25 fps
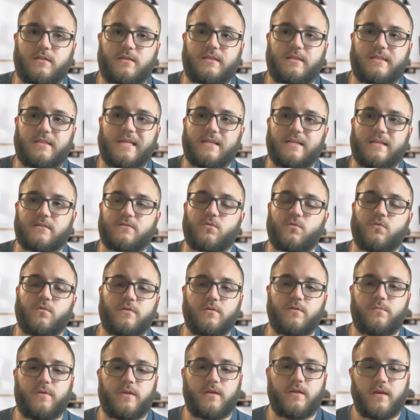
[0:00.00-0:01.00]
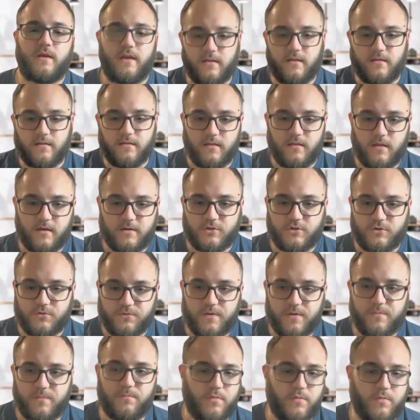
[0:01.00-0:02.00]
that's going to be a
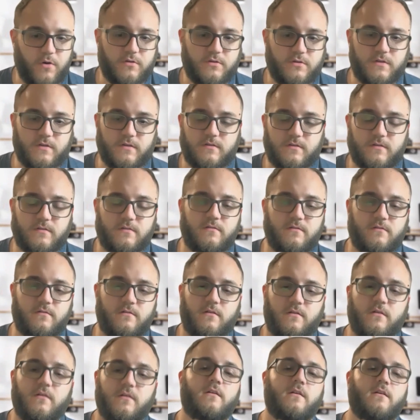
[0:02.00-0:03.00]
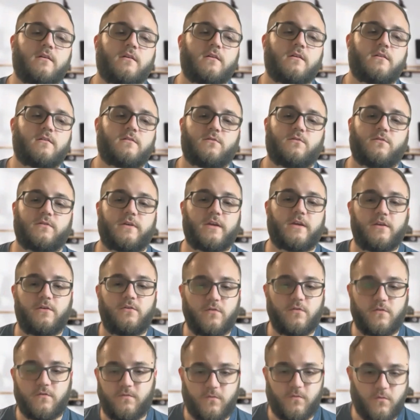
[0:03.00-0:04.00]
luxury purchase. So, can
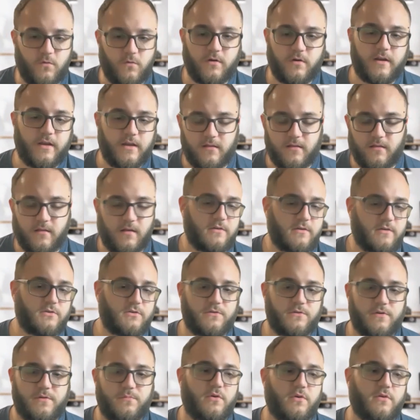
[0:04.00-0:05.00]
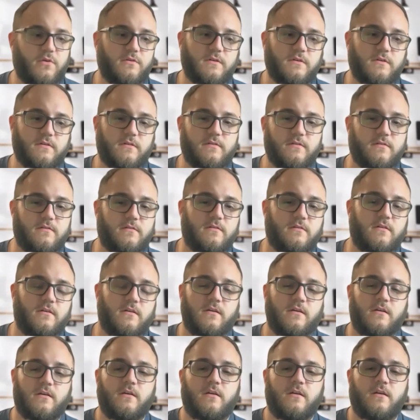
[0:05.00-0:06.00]
you afford a luxury purchase?
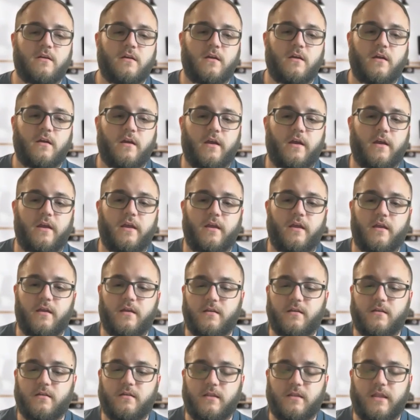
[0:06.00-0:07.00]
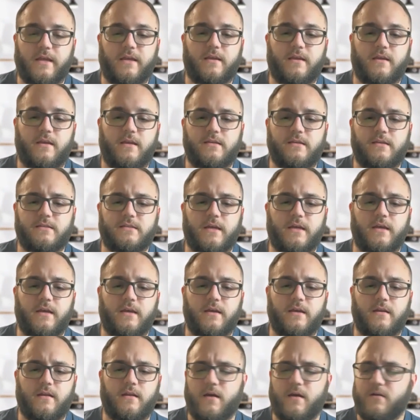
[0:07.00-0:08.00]
And like he
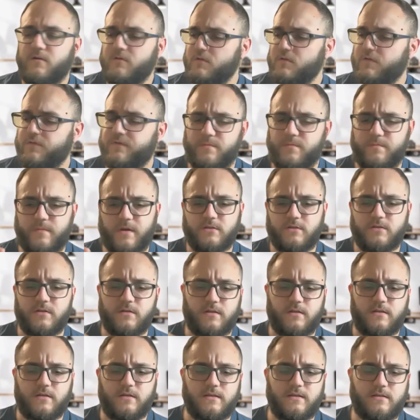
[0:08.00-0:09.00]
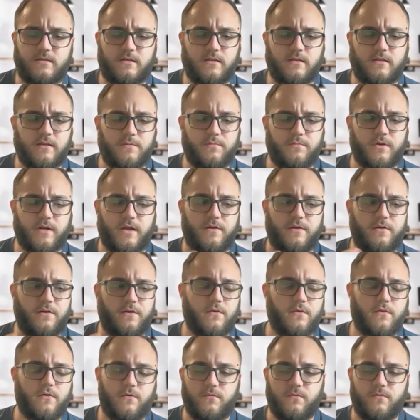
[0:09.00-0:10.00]
said, I don't know if he mentioned in this clip, but I
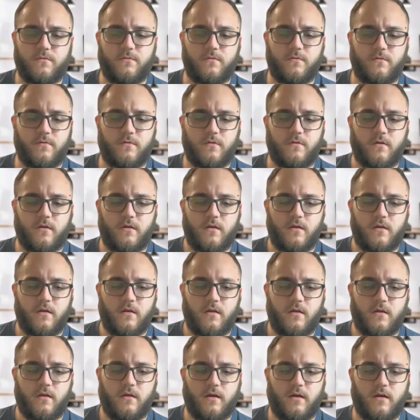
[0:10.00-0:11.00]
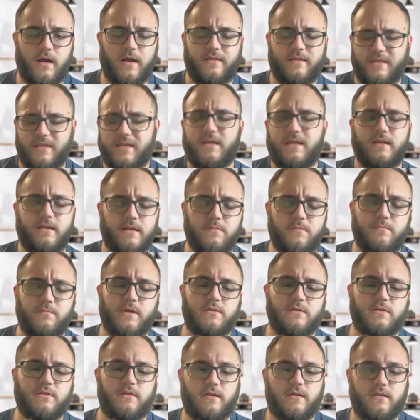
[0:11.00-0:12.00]
know, I think he did
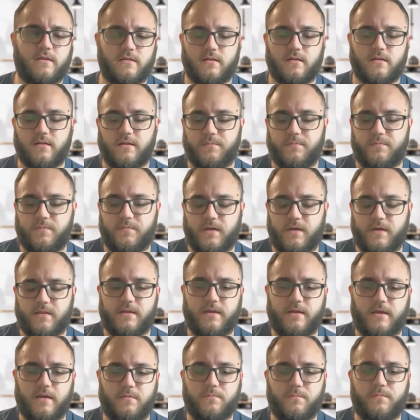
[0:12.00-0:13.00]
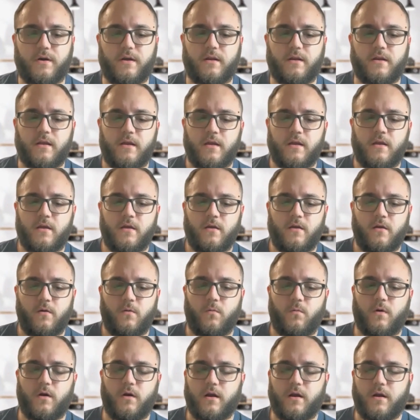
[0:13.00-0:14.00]
mention it in the clip at the end, but
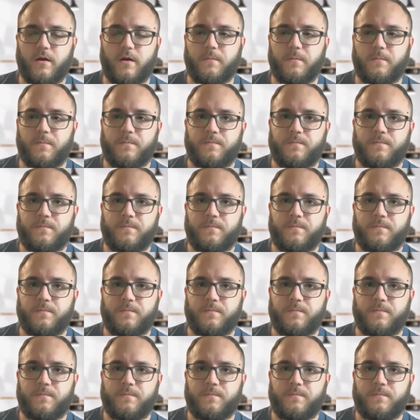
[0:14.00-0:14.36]
where